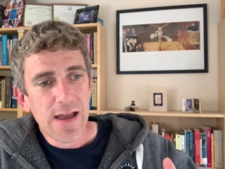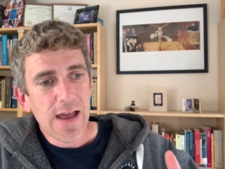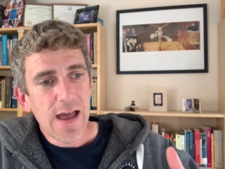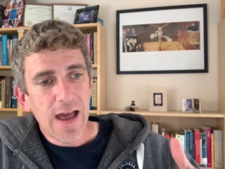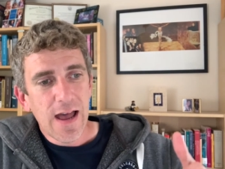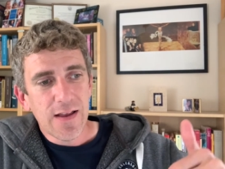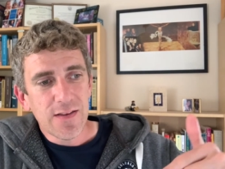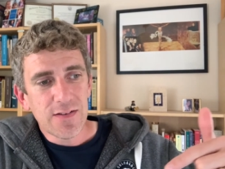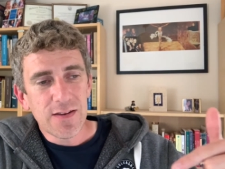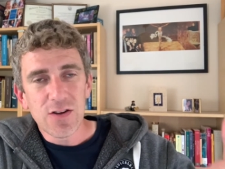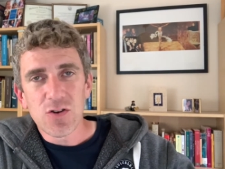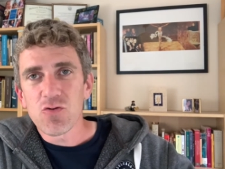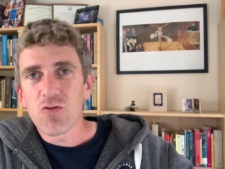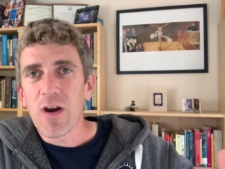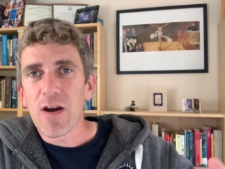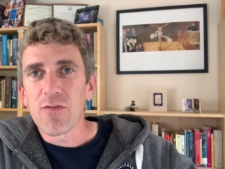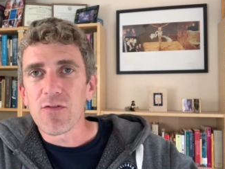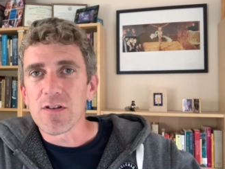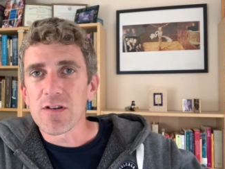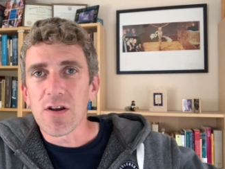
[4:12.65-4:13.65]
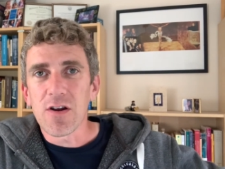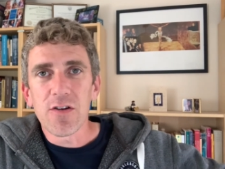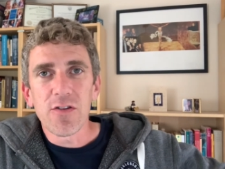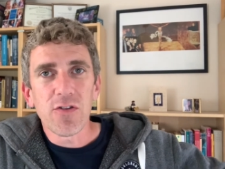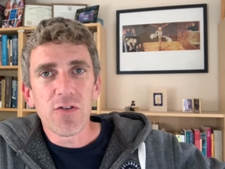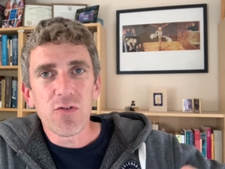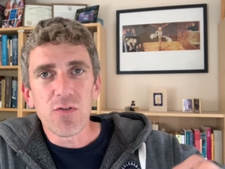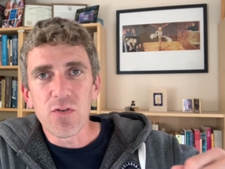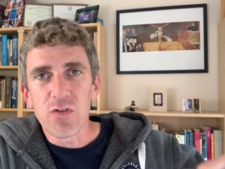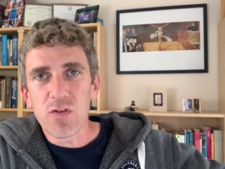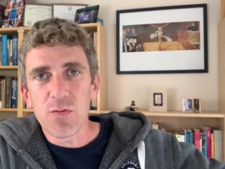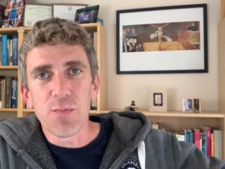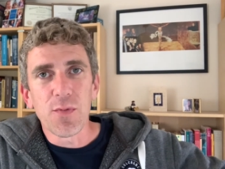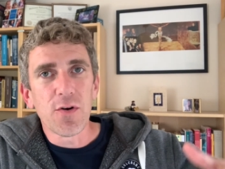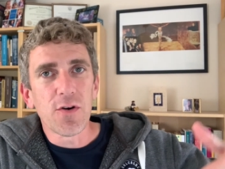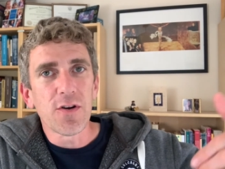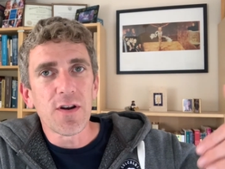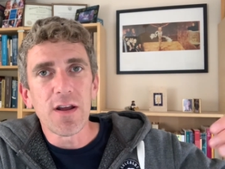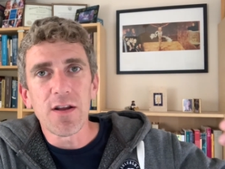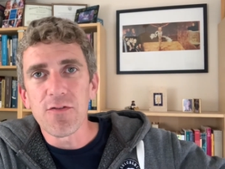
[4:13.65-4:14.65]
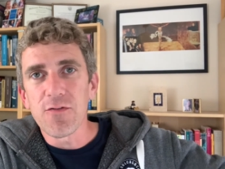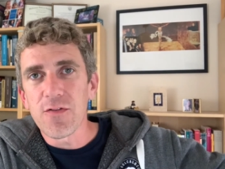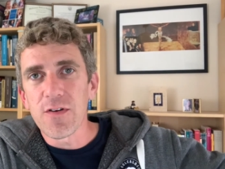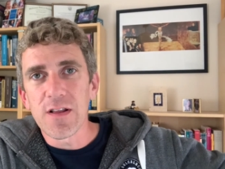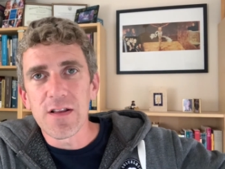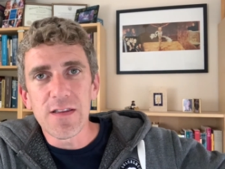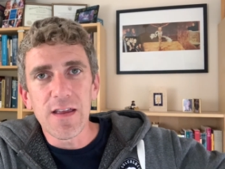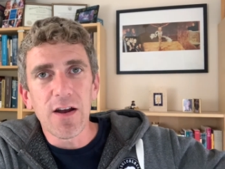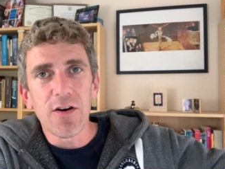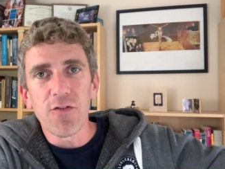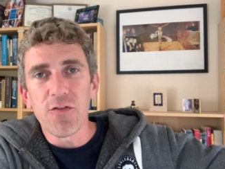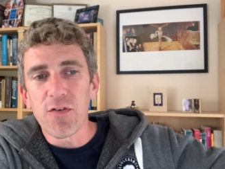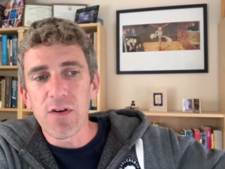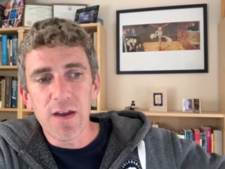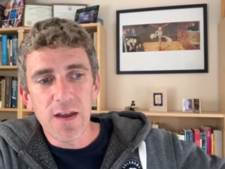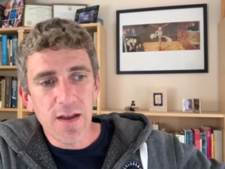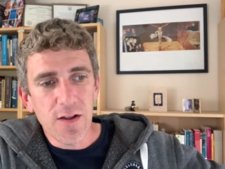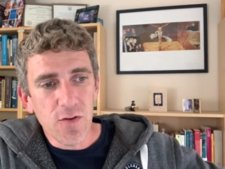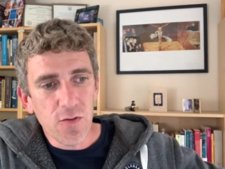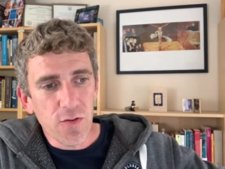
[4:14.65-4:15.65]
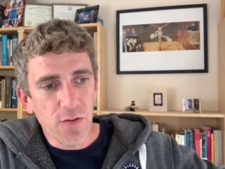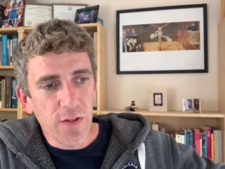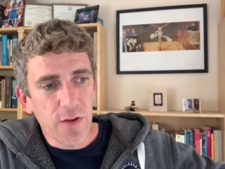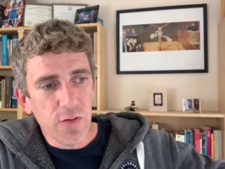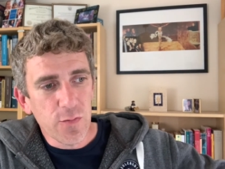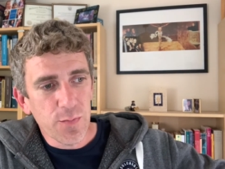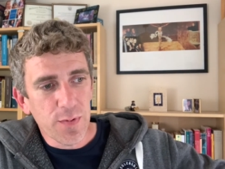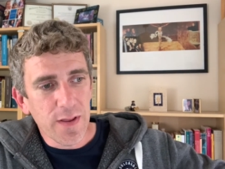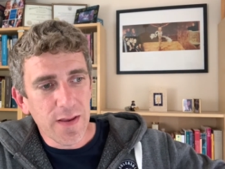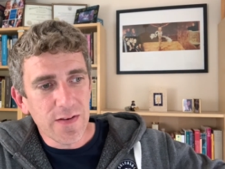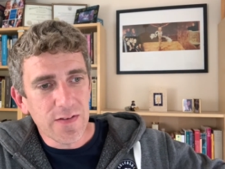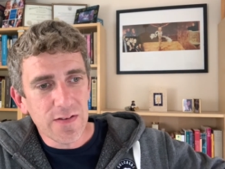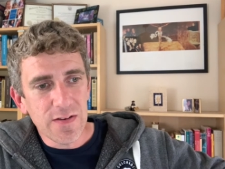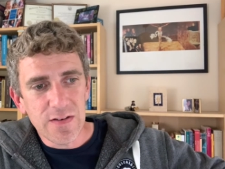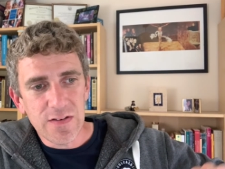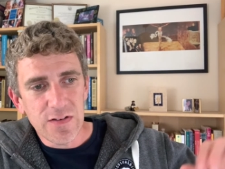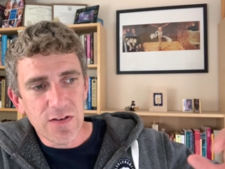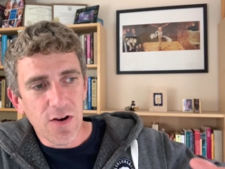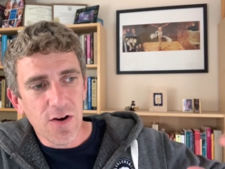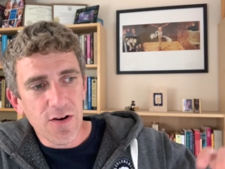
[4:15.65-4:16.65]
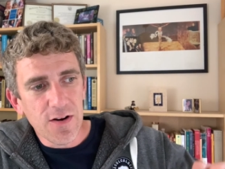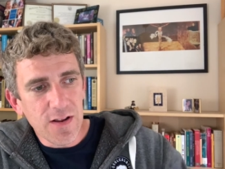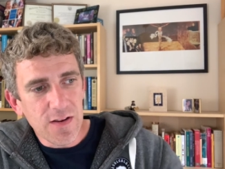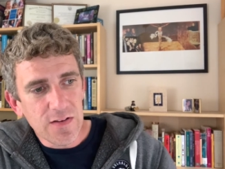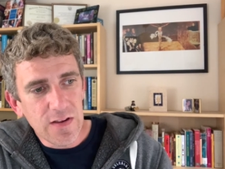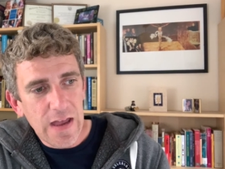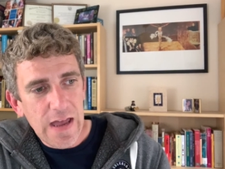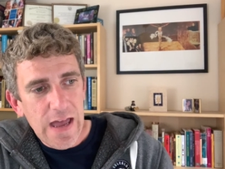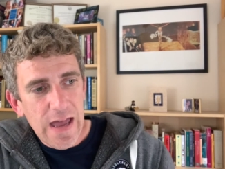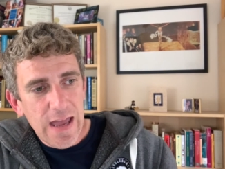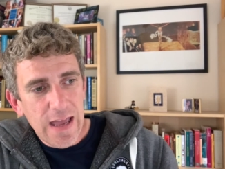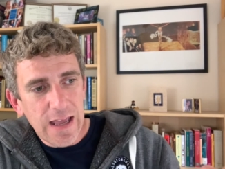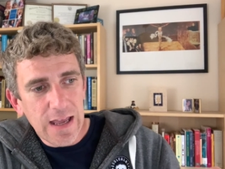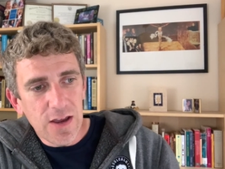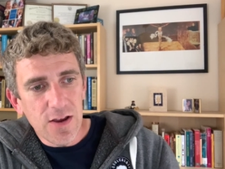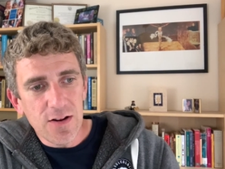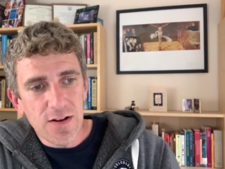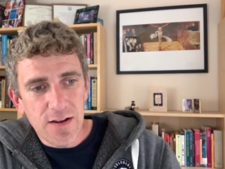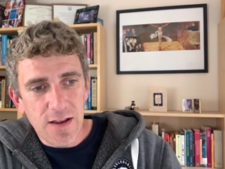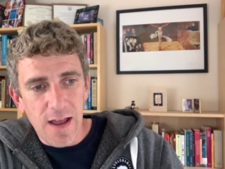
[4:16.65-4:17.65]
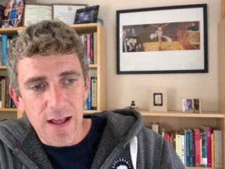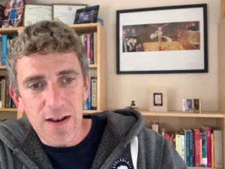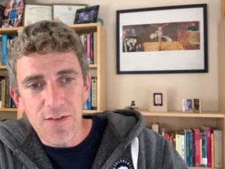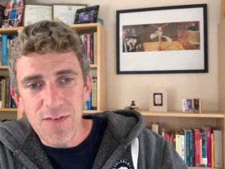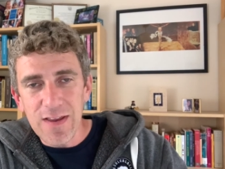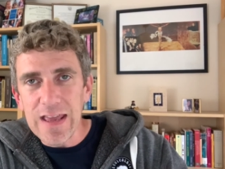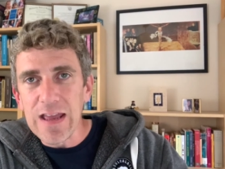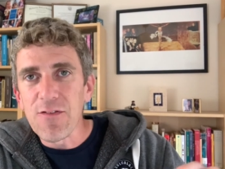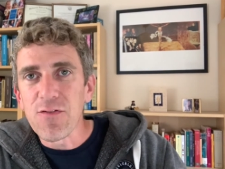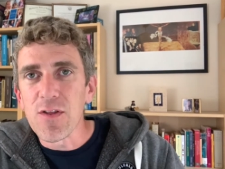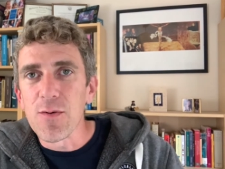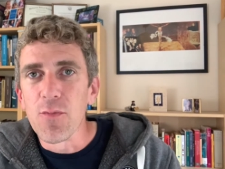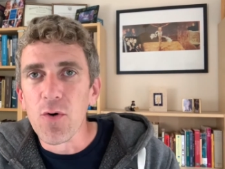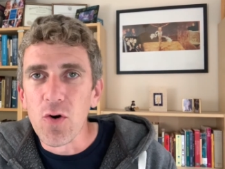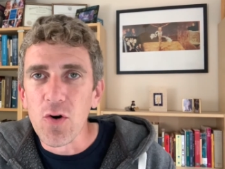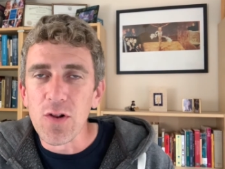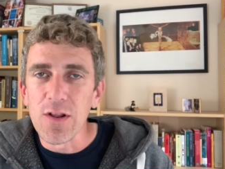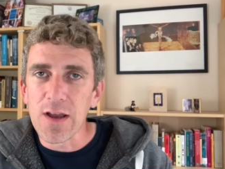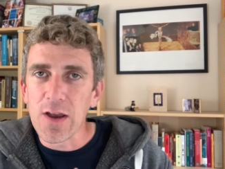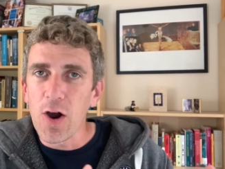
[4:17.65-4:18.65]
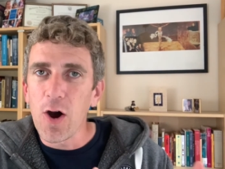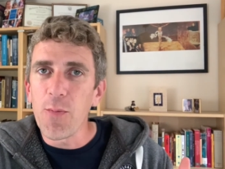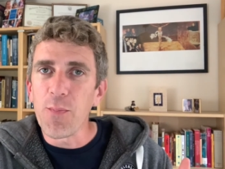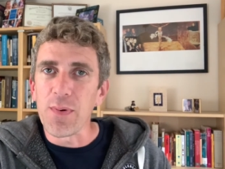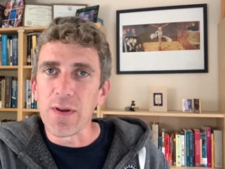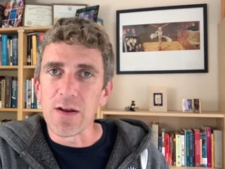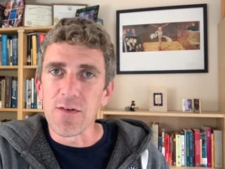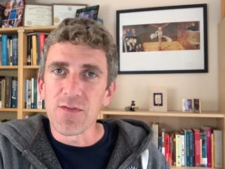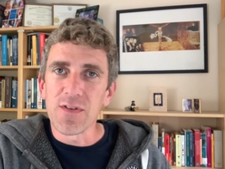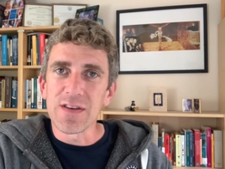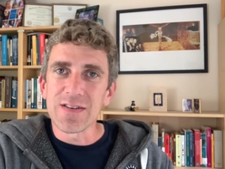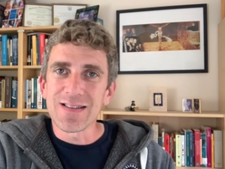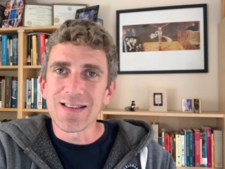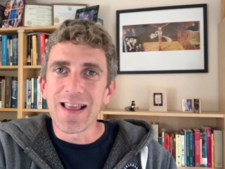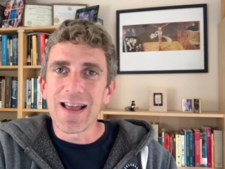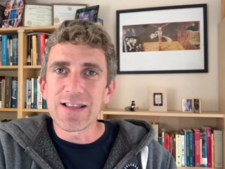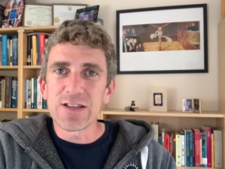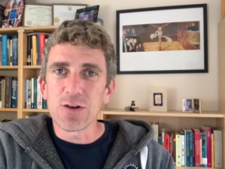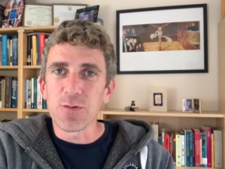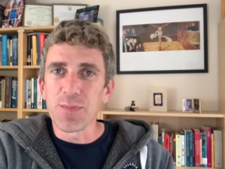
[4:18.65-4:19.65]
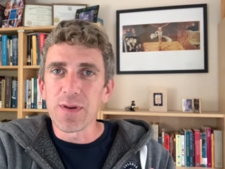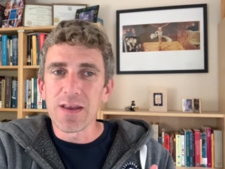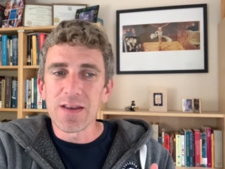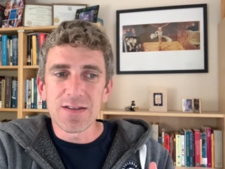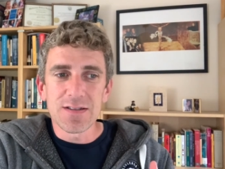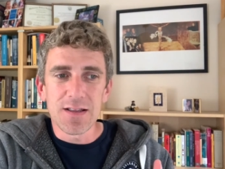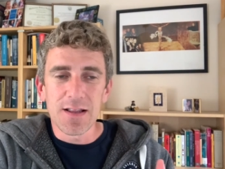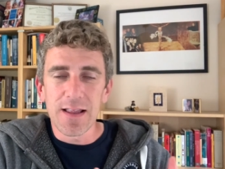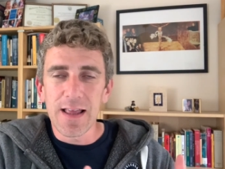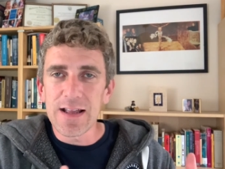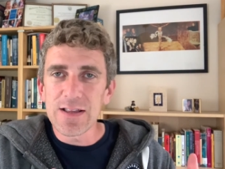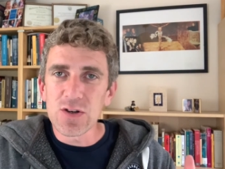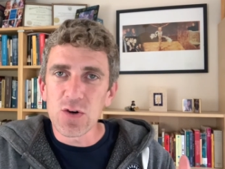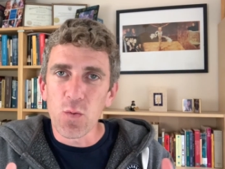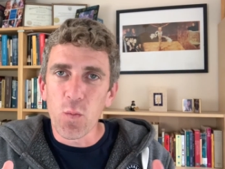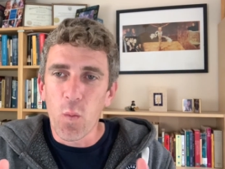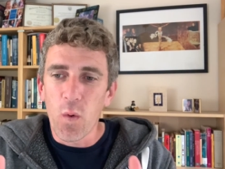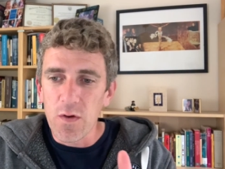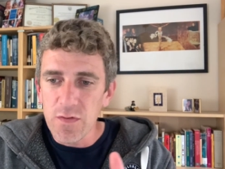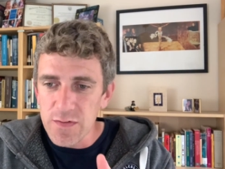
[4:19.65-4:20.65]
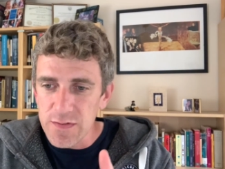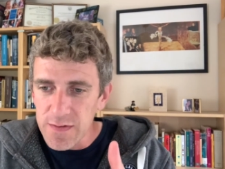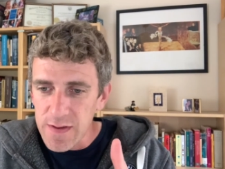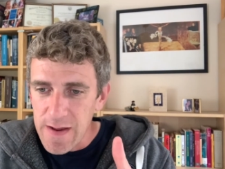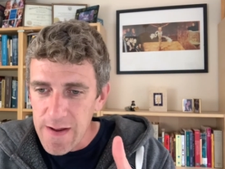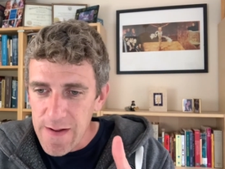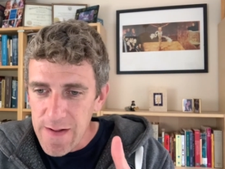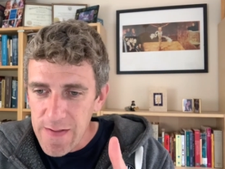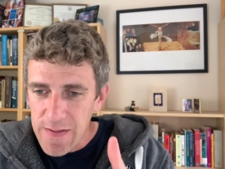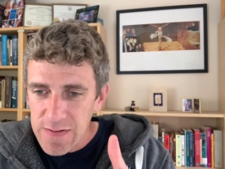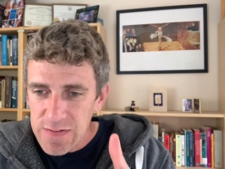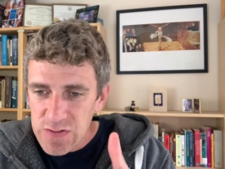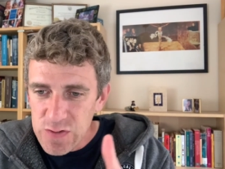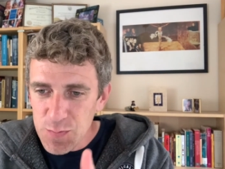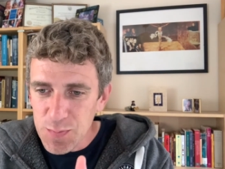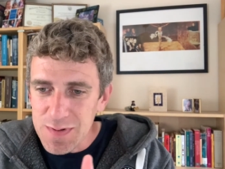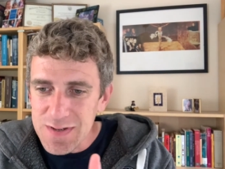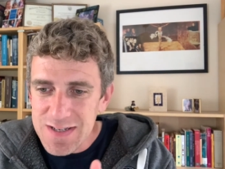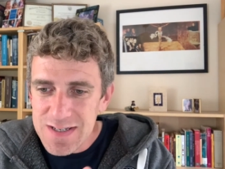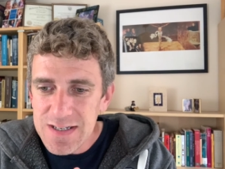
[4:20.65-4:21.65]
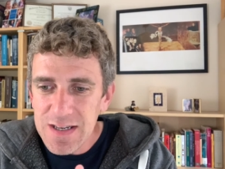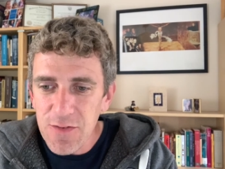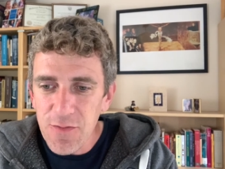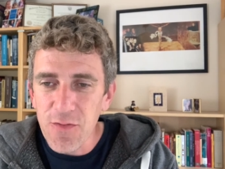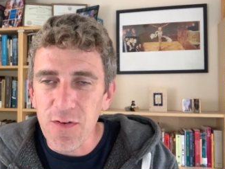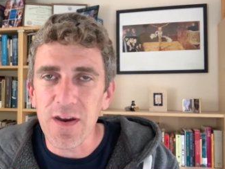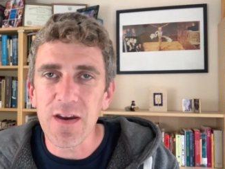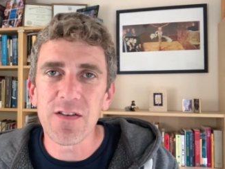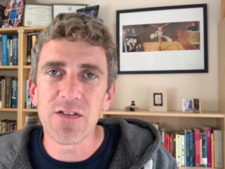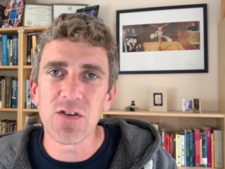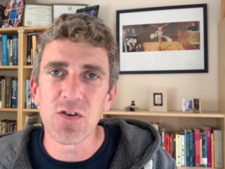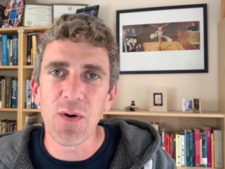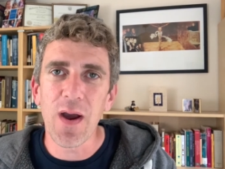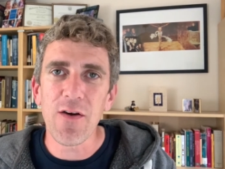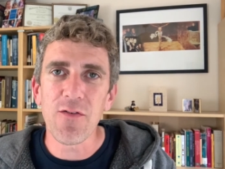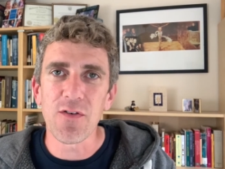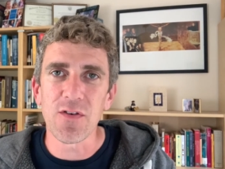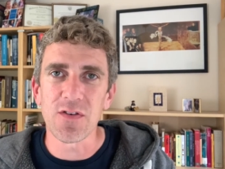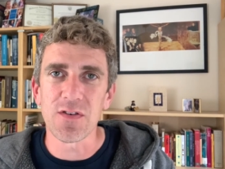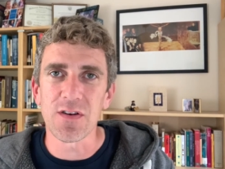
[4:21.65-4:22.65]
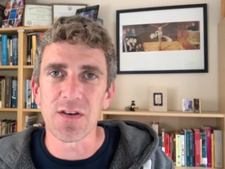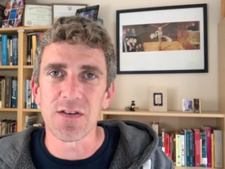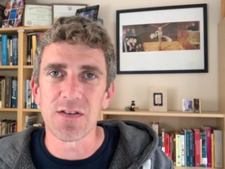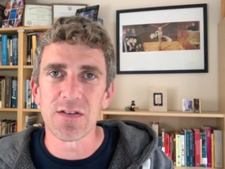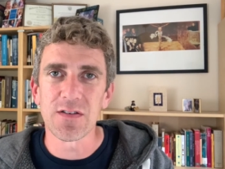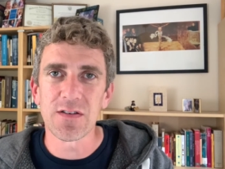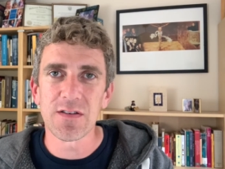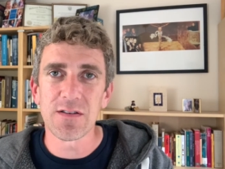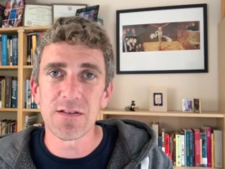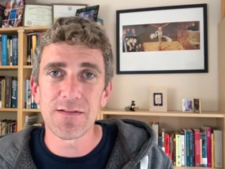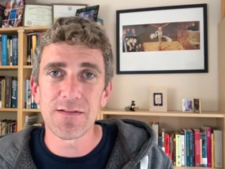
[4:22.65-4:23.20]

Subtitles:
as he traveled on through Smyrna and Philadelphia and all those places, Sardis, he could kind of give them all a copy of this letter, because the letter wasn't specific to Ephesus.